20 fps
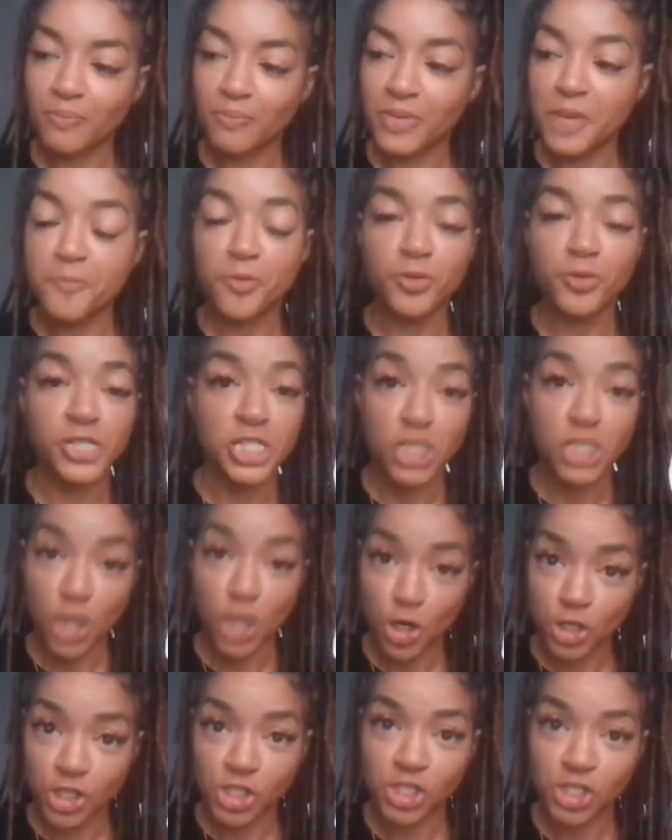People
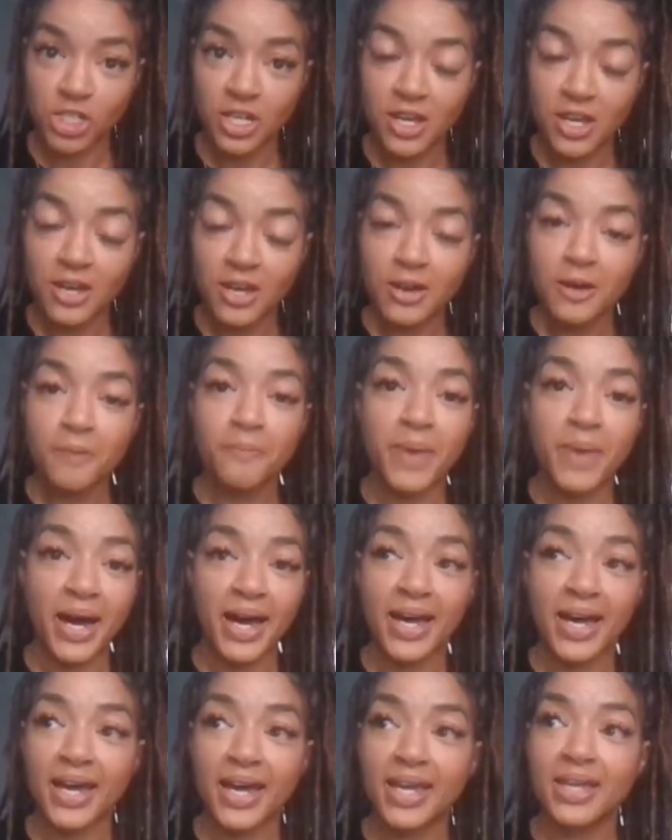search
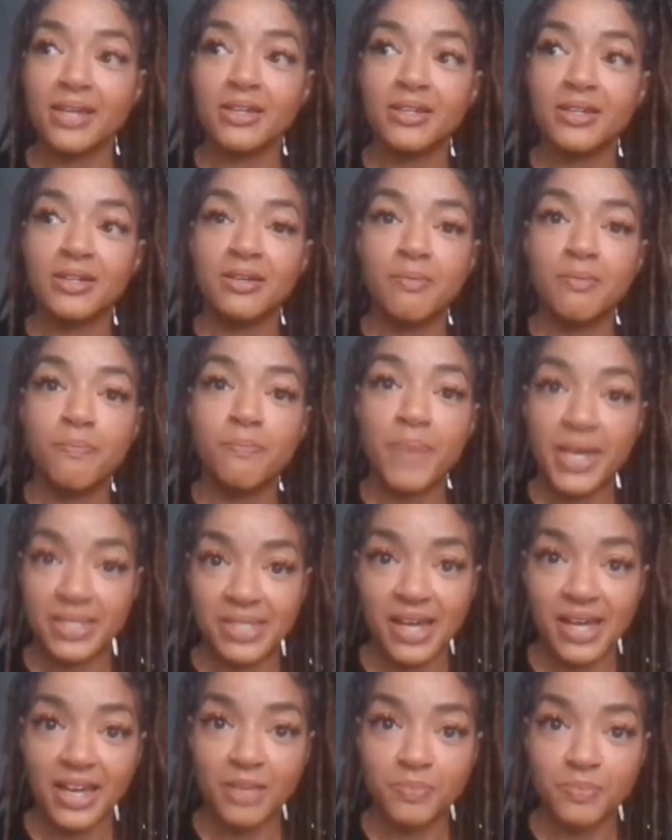by bed
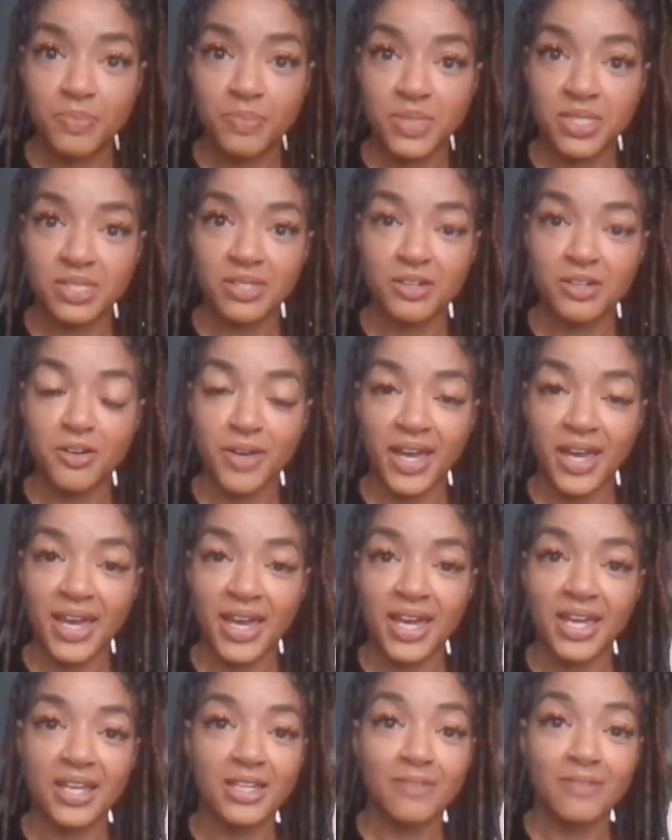types,
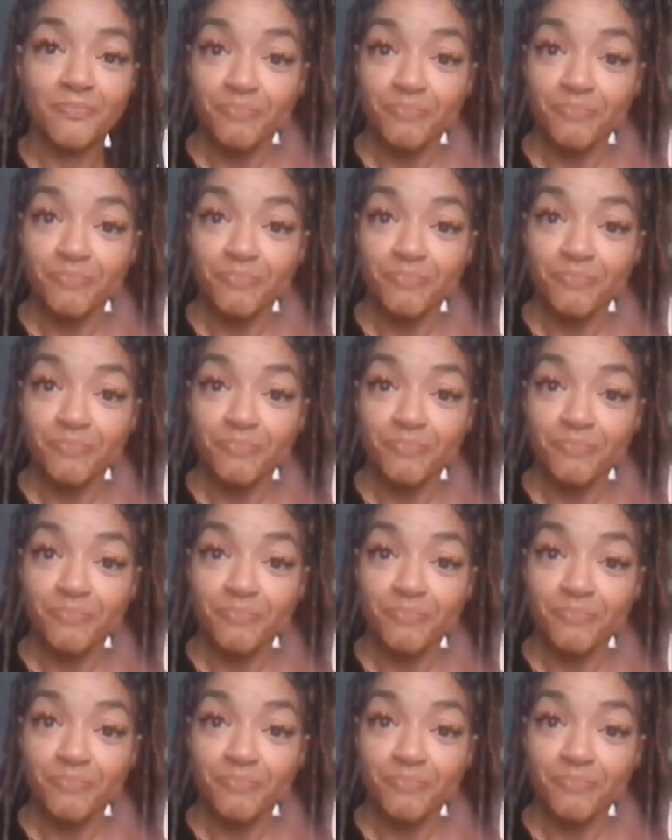okay?